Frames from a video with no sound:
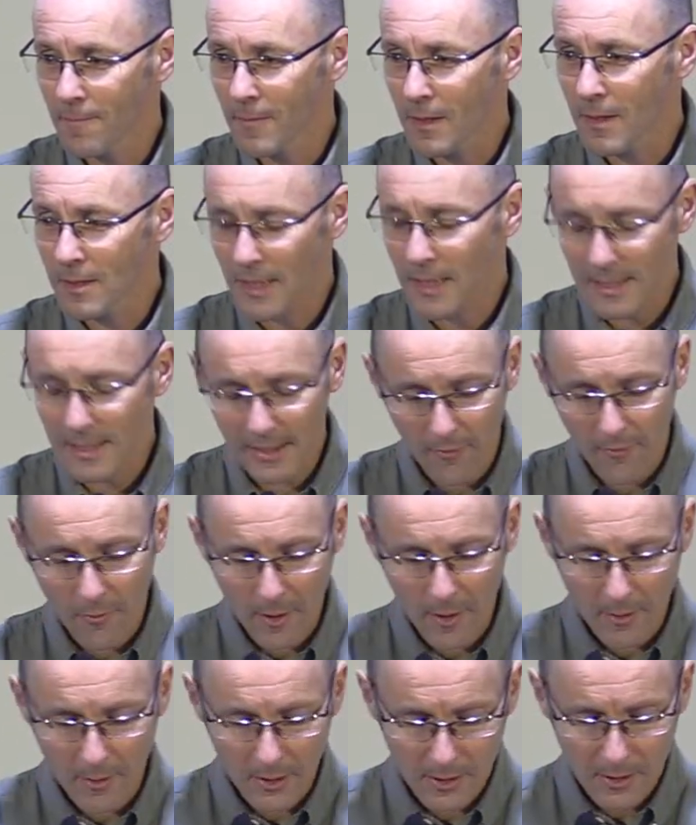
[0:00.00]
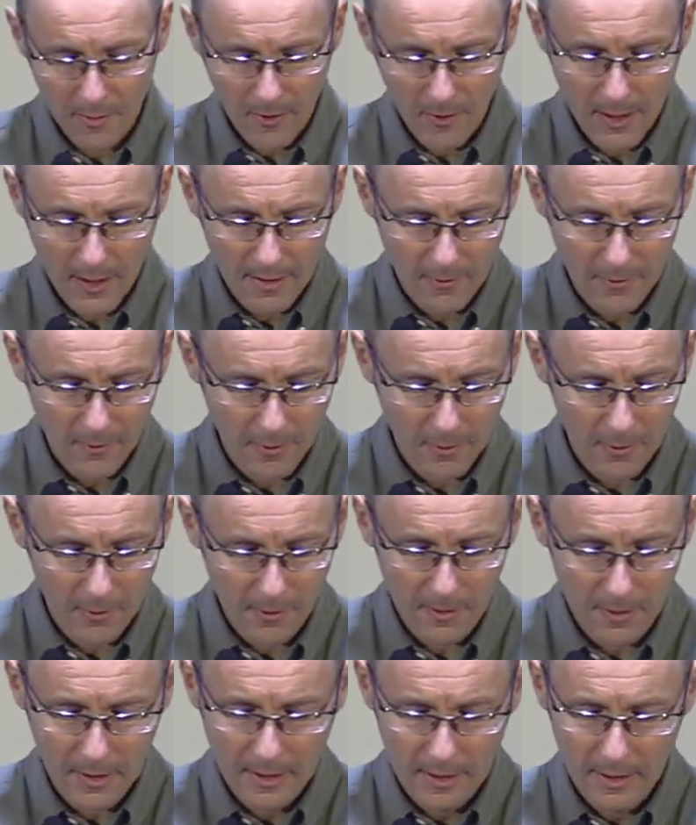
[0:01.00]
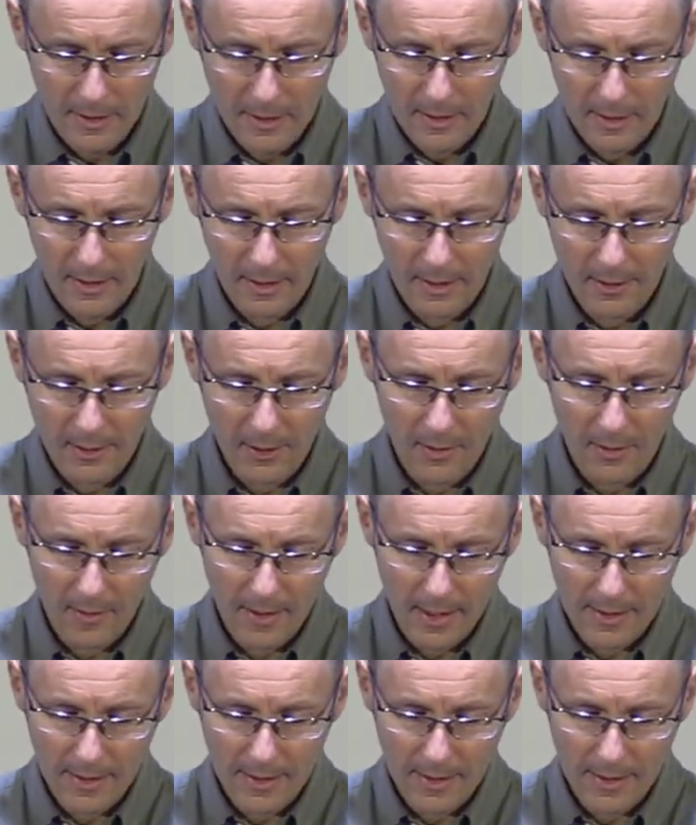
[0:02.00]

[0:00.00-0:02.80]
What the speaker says: So let's have a moment to pray that we will do that.